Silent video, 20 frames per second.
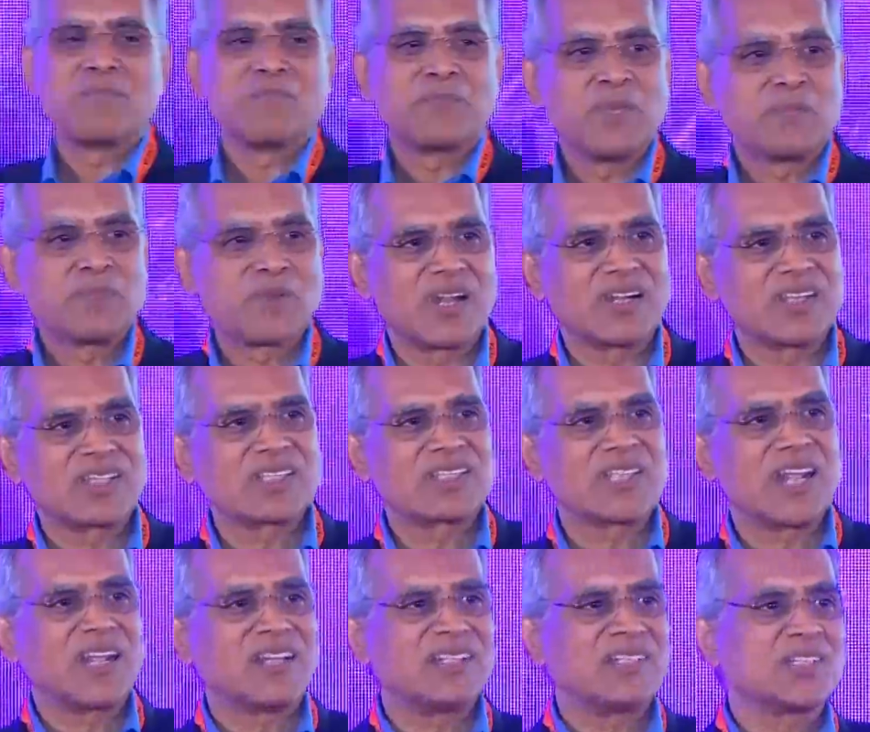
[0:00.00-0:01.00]
People
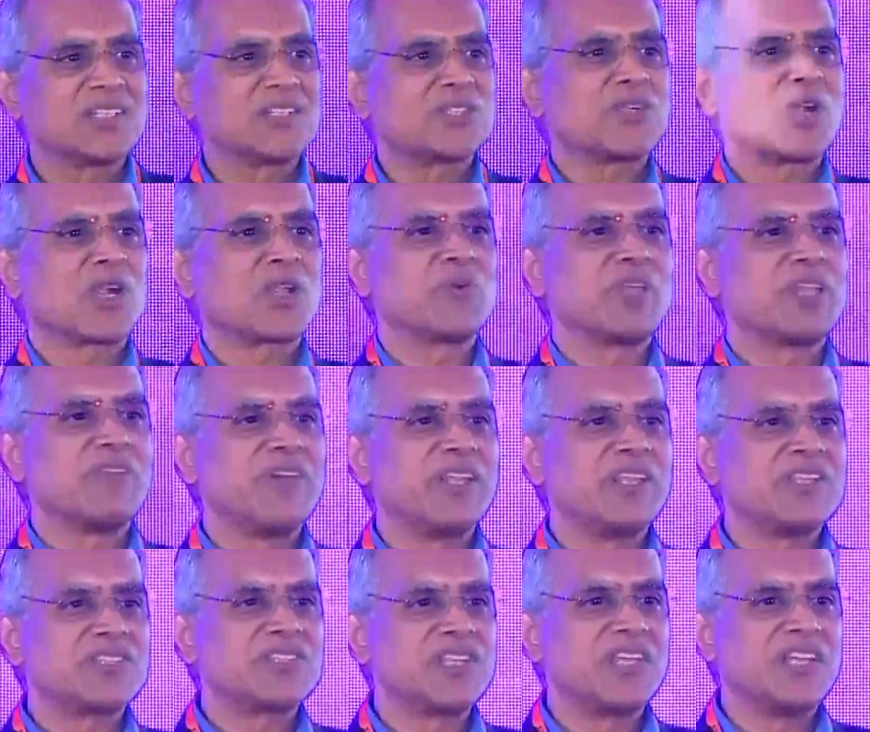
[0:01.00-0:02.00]
understand it. It's not a very,
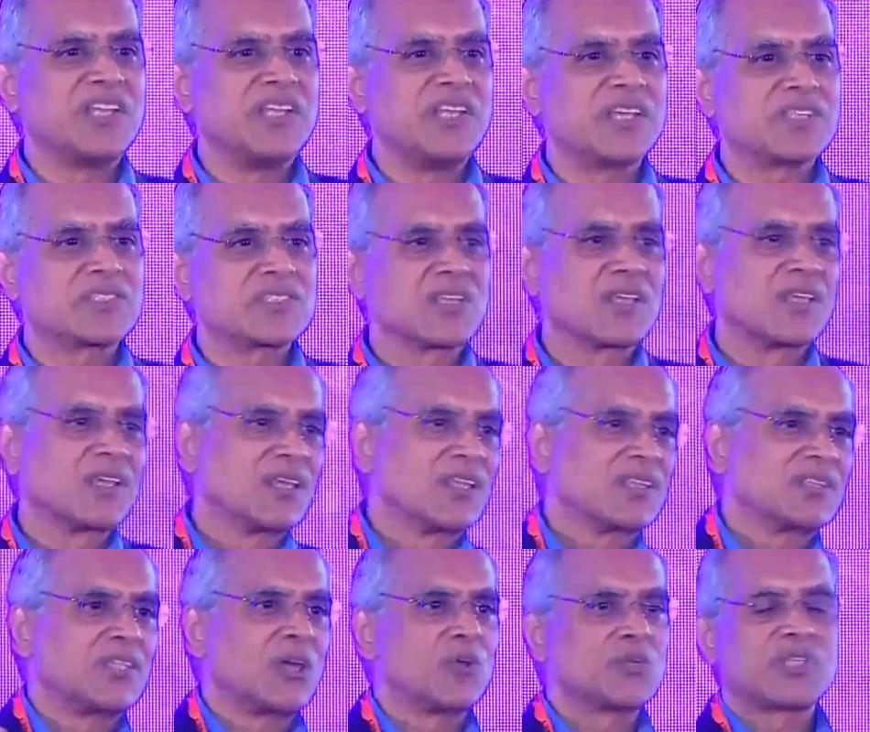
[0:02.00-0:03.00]
very serious,
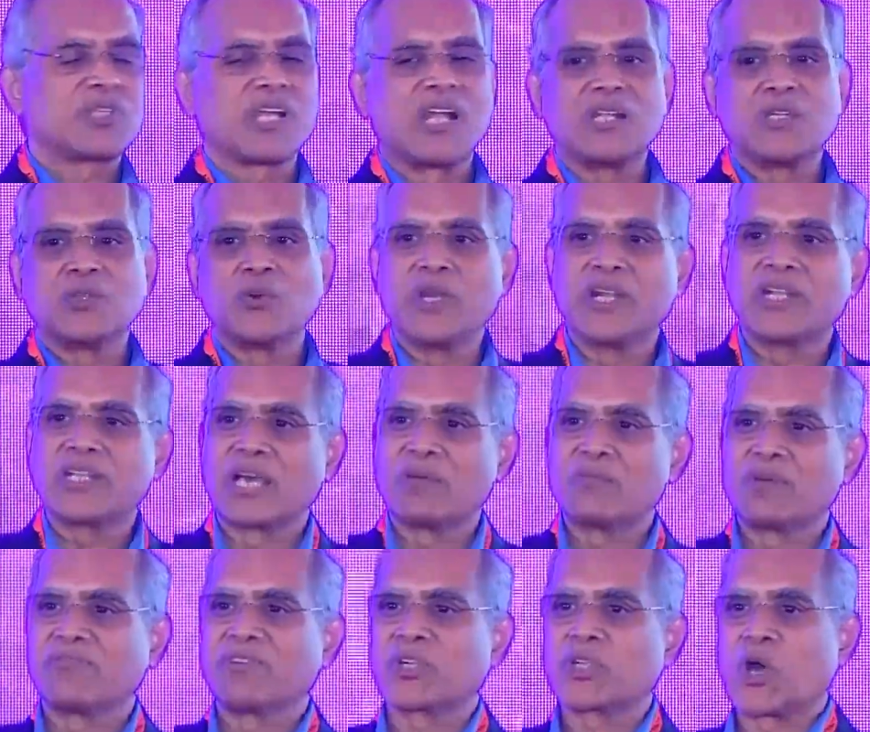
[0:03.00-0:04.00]
thou shalt do it type
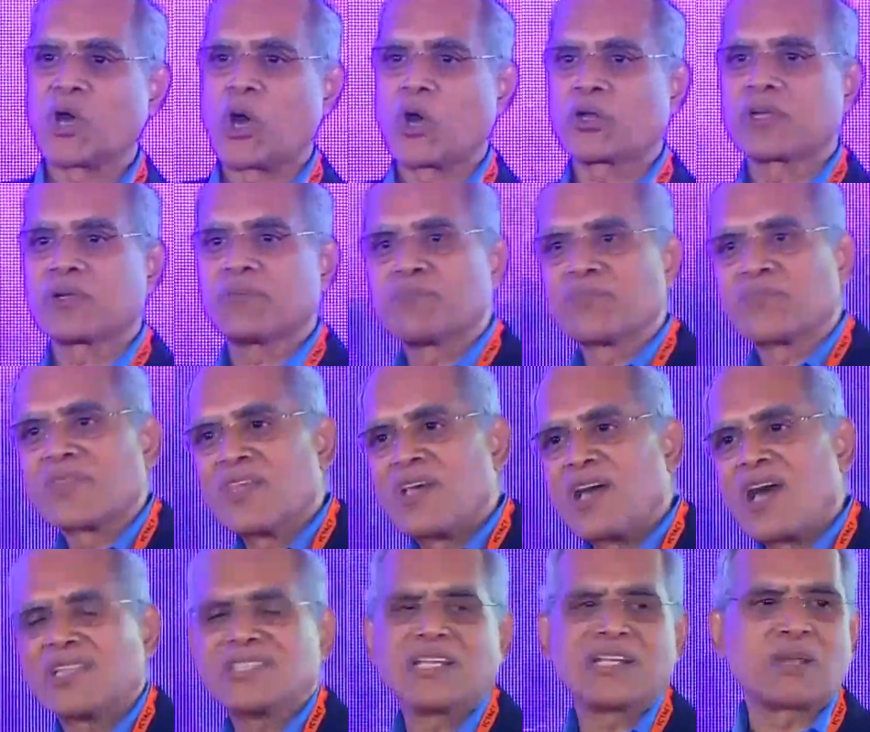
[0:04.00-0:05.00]
of a talk.
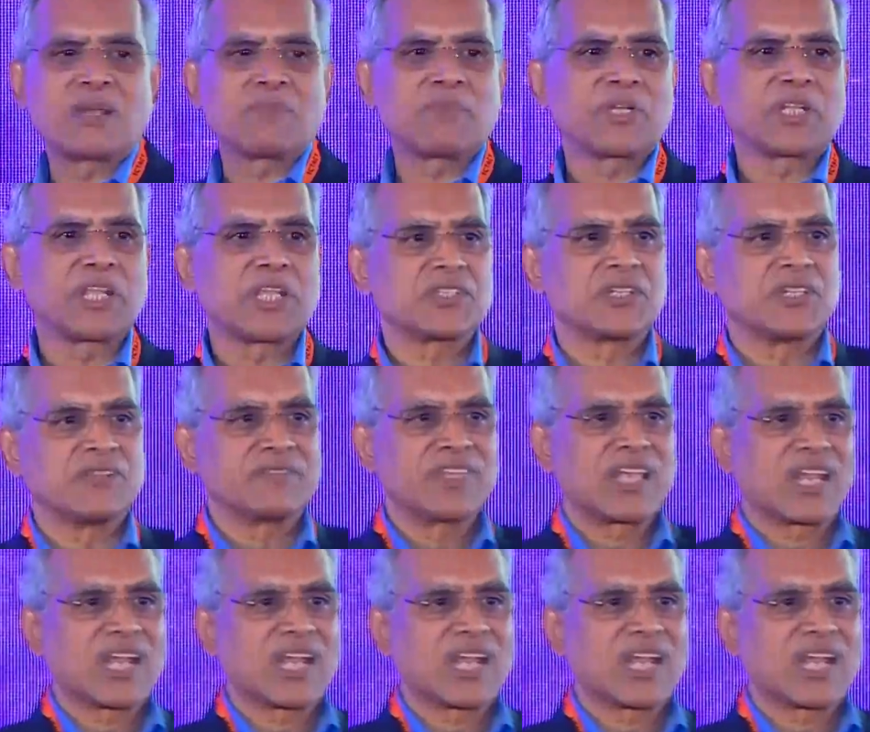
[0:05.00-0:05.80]
And then repetition. If there